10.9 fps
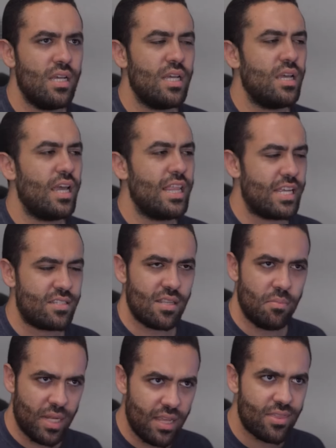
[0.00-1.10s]
and that's the
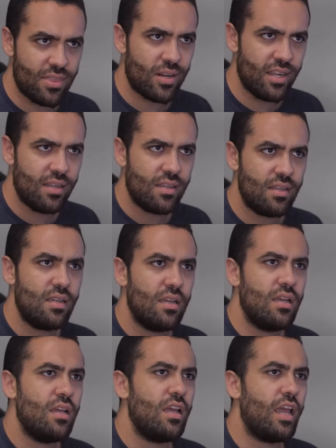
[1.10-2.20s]
Mini 30,
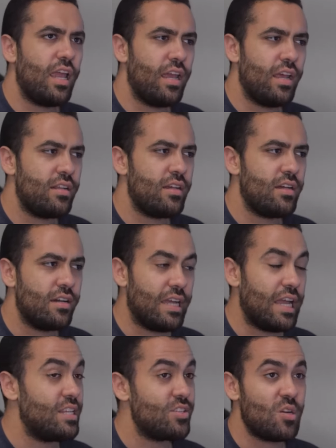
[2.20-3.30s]
and uh,
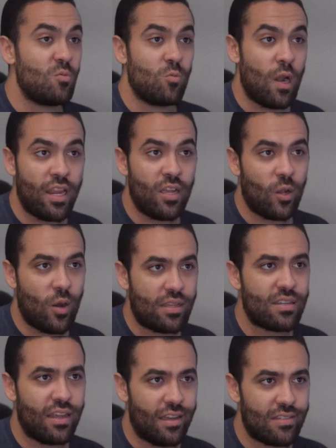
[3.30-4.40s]
and just a regular
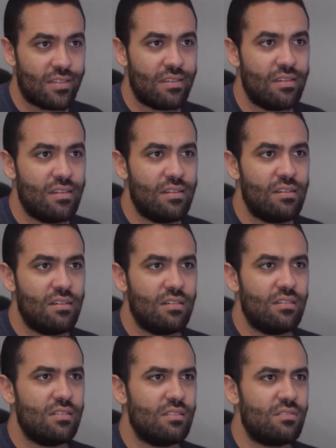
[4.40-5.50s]
SKS.
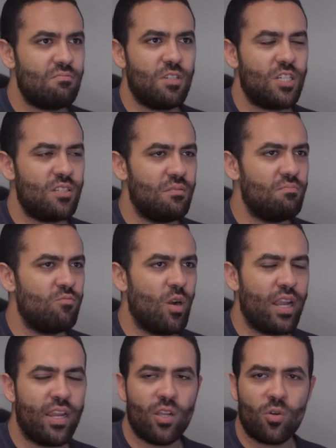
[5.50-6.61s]
Yeah, just
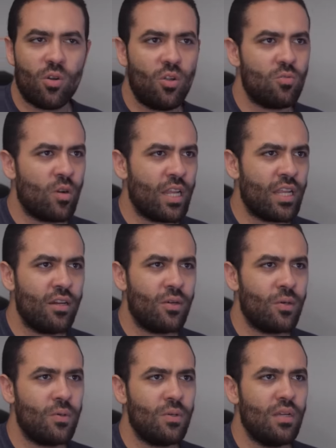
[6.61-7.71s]
regular old
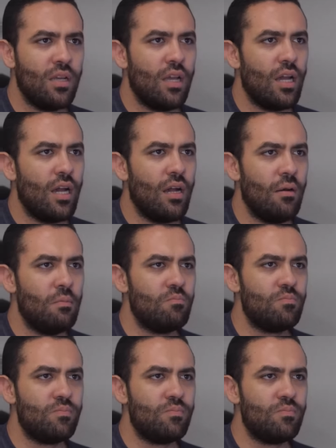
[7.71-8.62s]
Rinko um,